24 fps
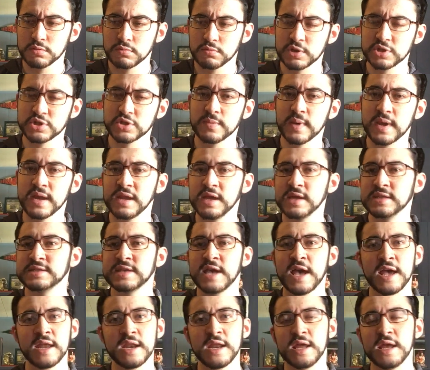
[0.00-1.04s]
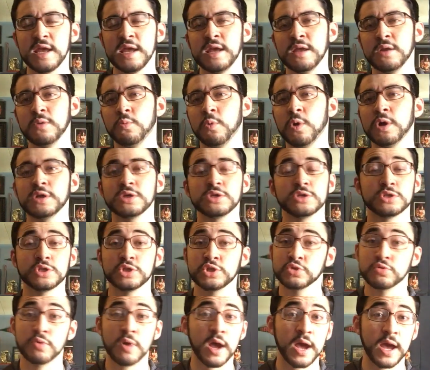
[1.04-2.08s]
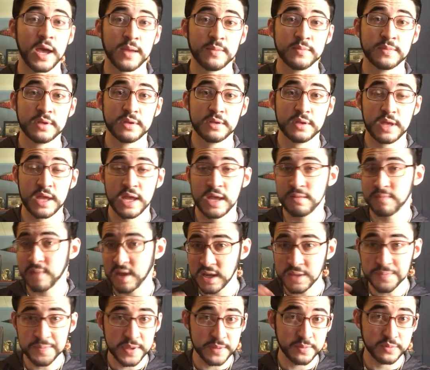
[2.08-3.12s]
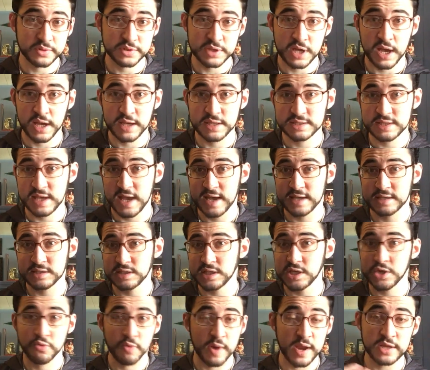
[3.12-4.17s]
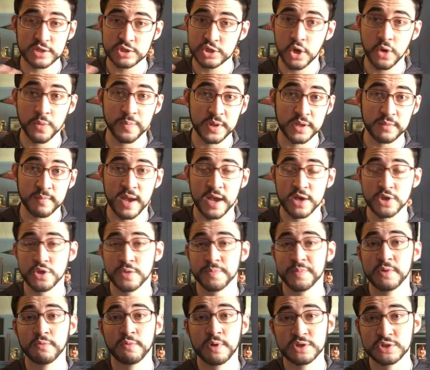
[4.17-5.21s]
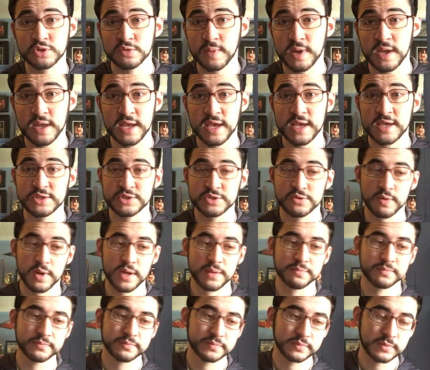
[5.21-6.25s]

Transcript: WrestleMania 10 in what is described in many people's eyes as the greatest opening matchup in WrestleMania history.